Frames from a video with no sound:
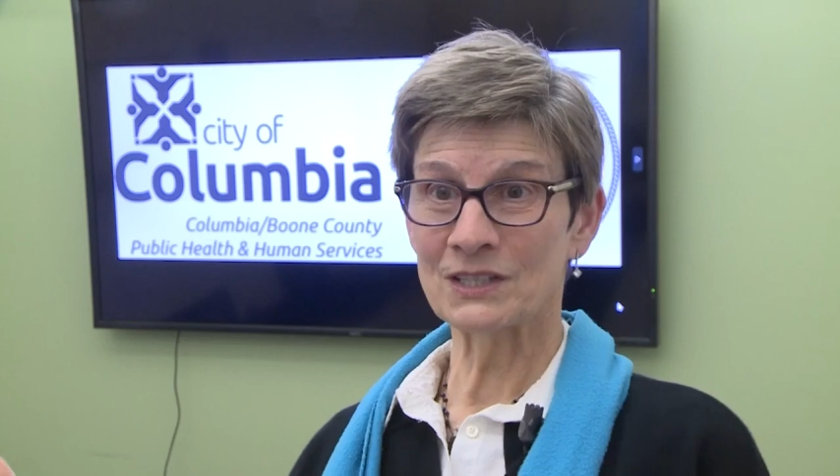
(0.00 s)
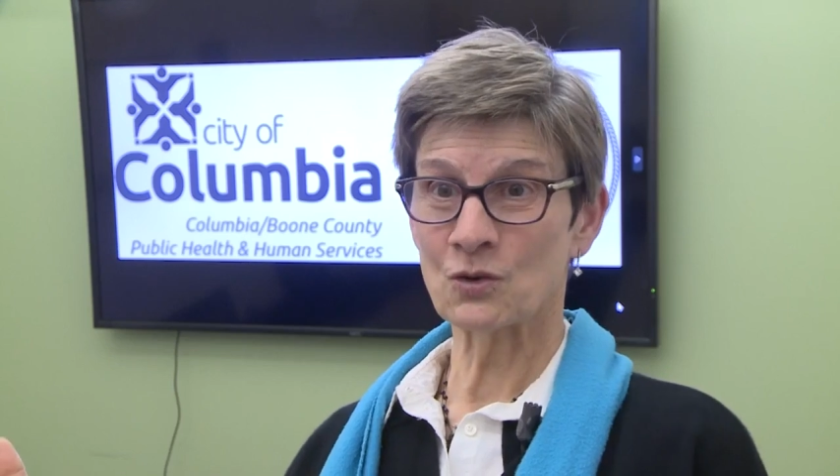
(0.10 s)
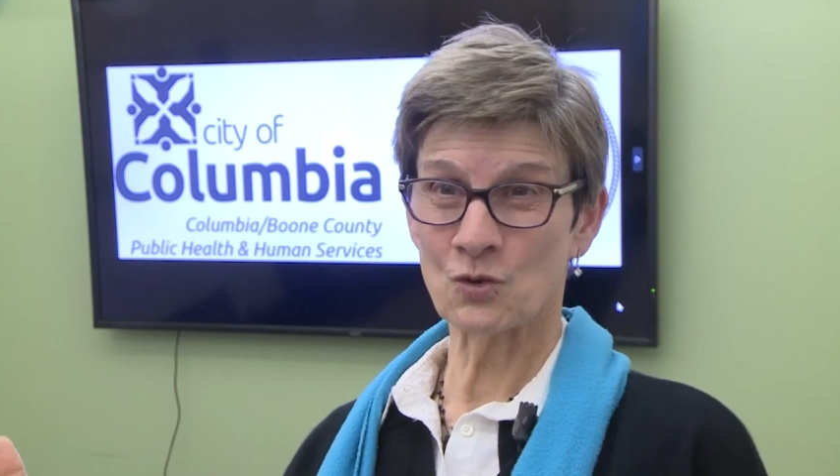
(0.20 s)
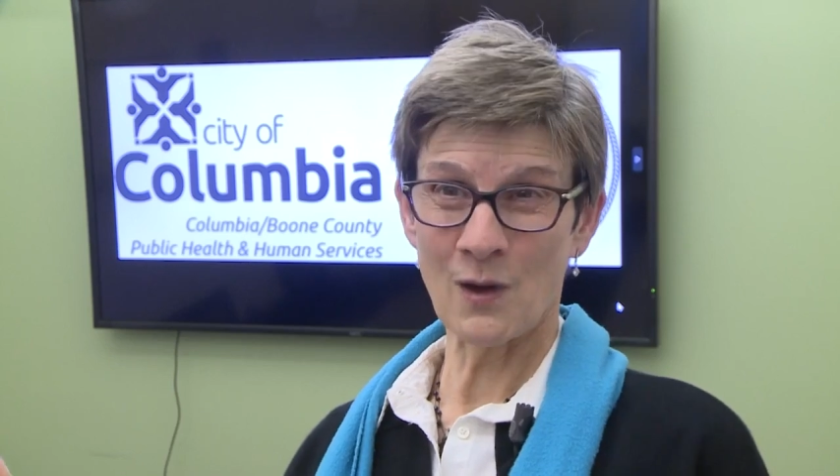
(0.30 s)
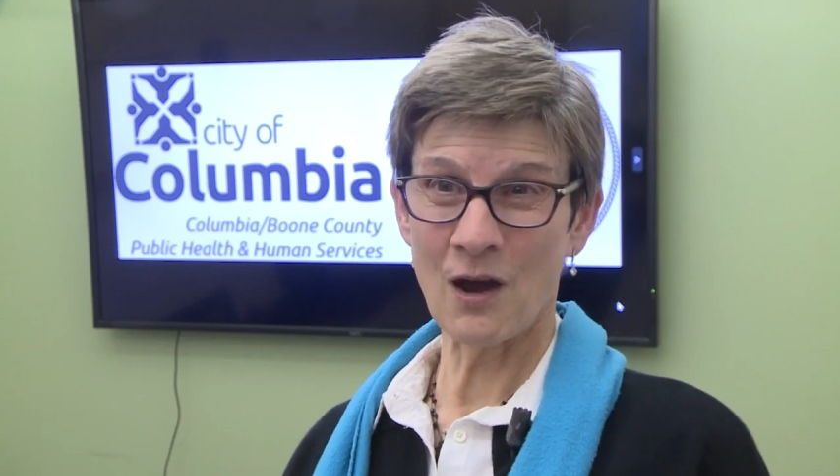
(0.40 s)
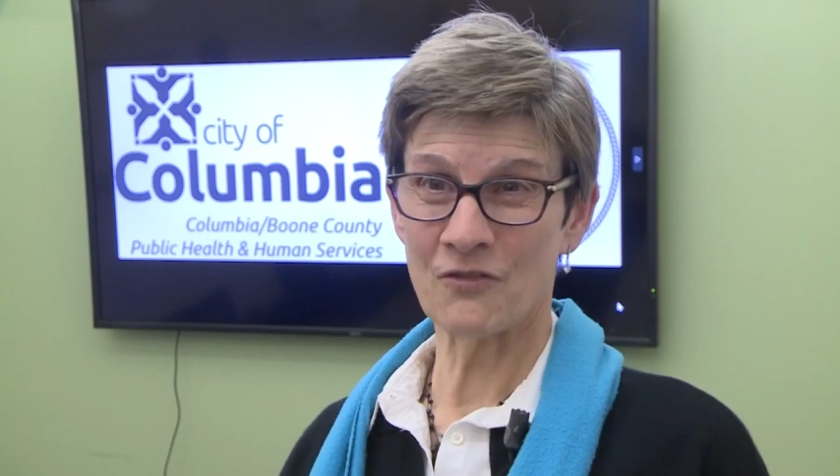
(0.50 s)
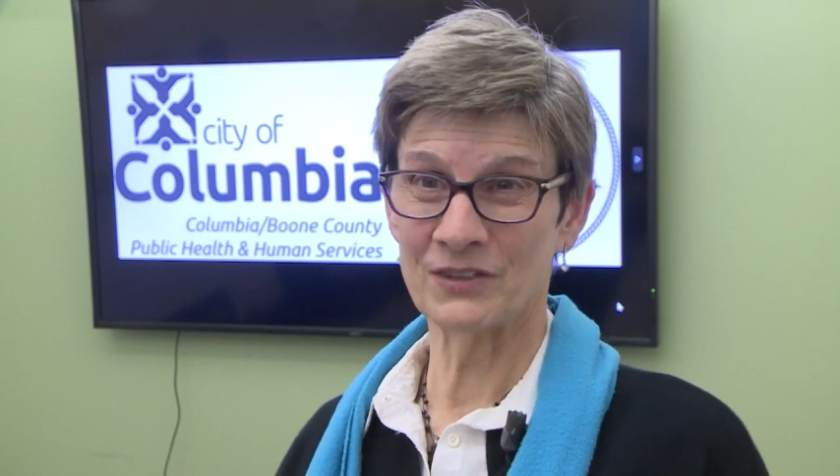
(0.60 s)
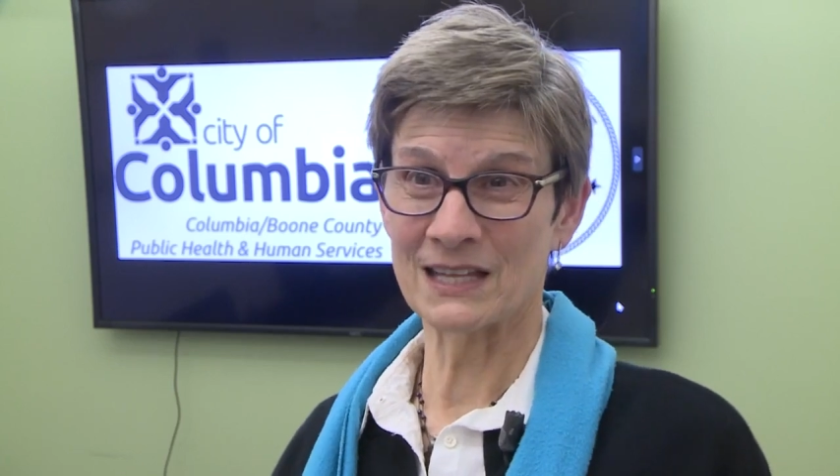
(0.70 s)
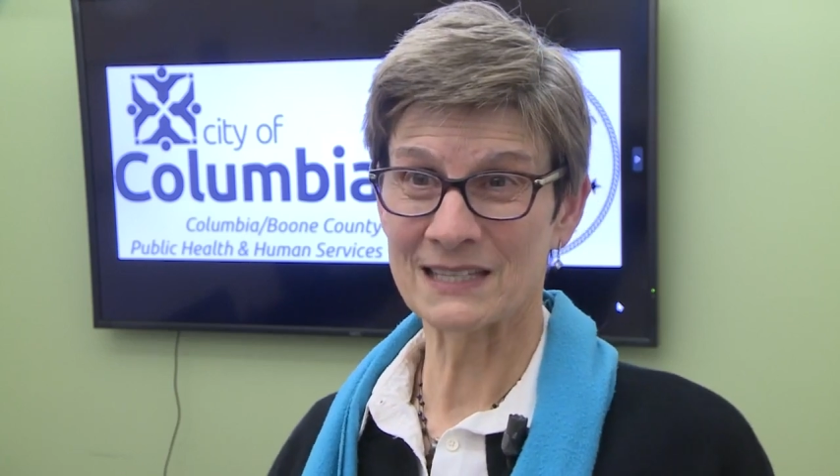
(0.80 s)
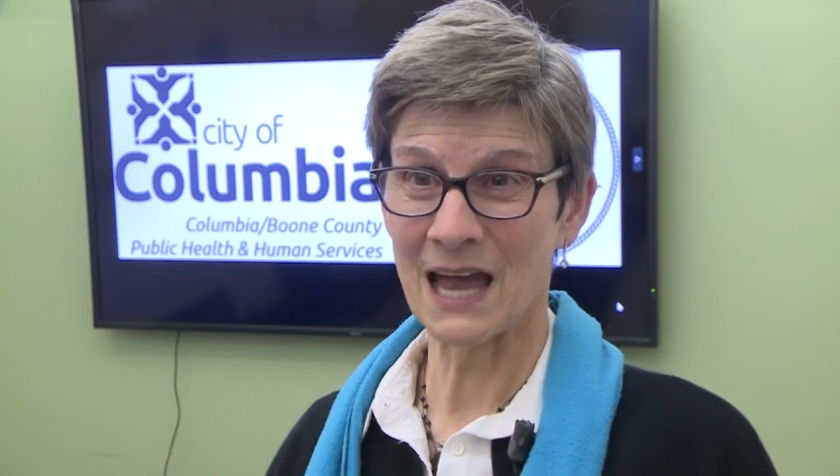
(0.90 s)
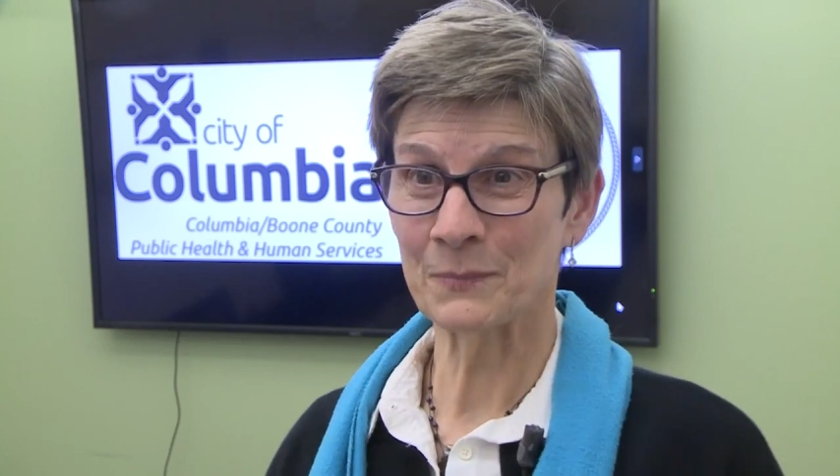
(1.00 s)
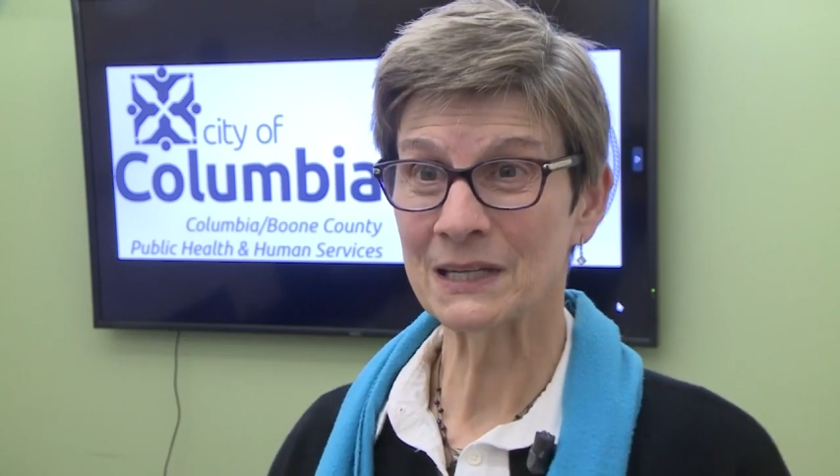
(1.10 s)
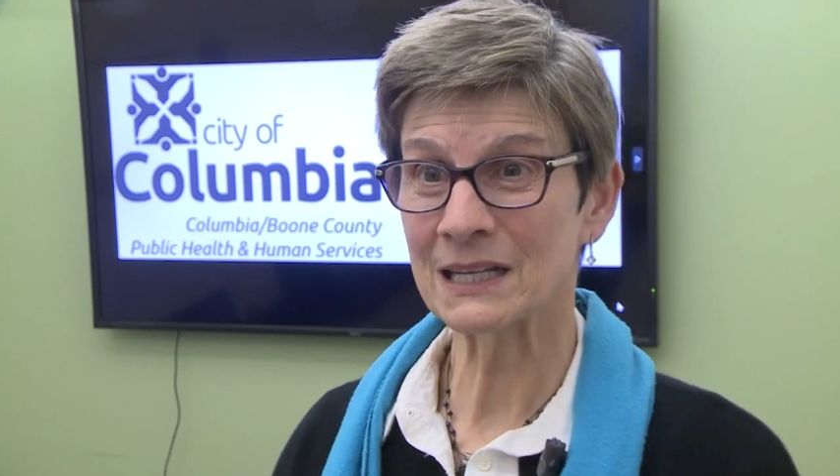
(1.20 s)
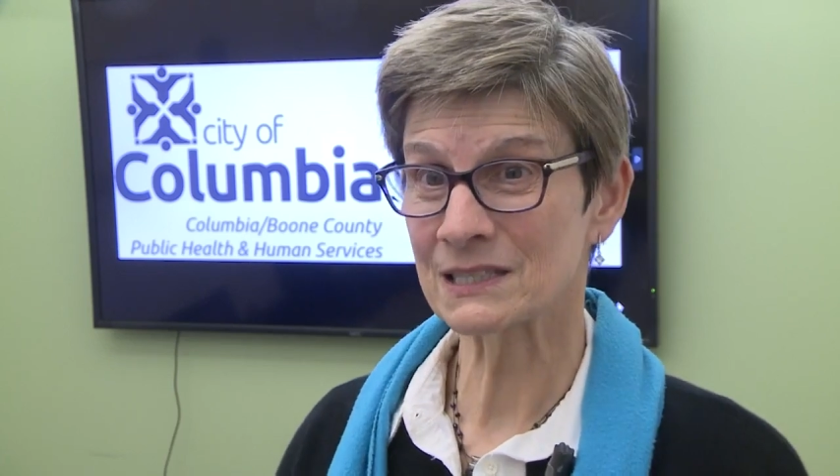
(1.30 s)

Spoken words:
don't know how often that's happening,